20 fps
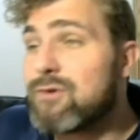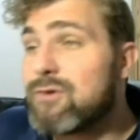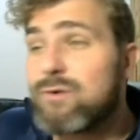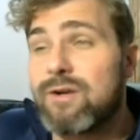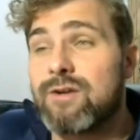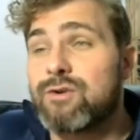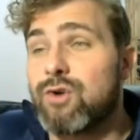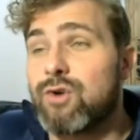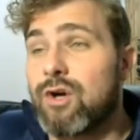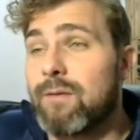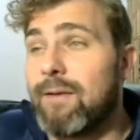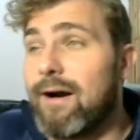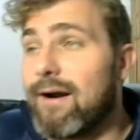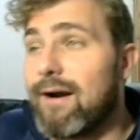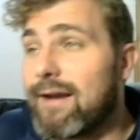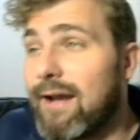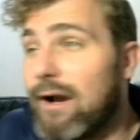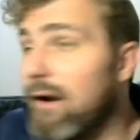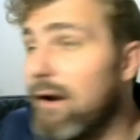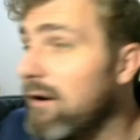we're going to talk about,
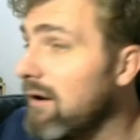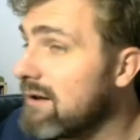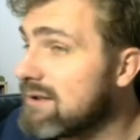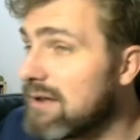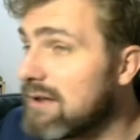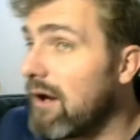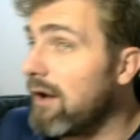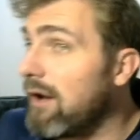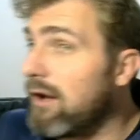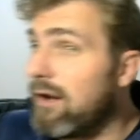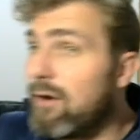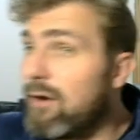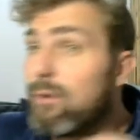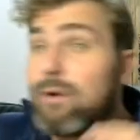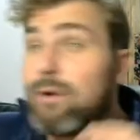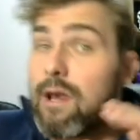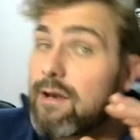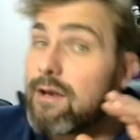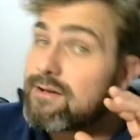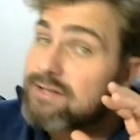okay? Like I said, I know there
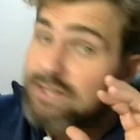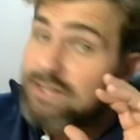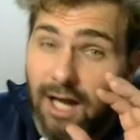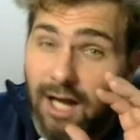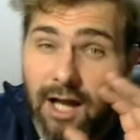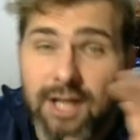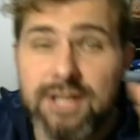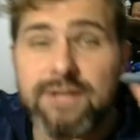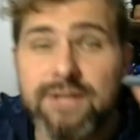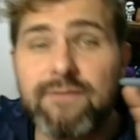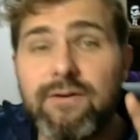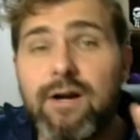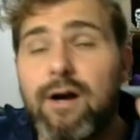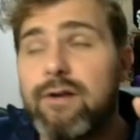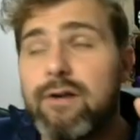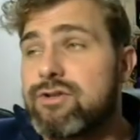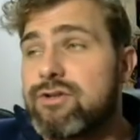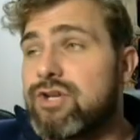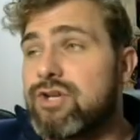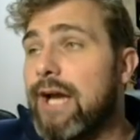were tons of
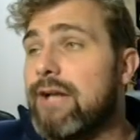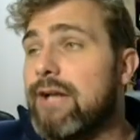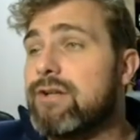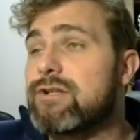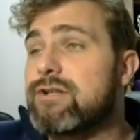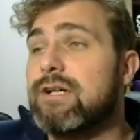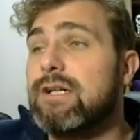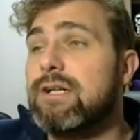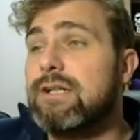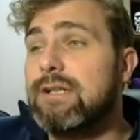cards changed.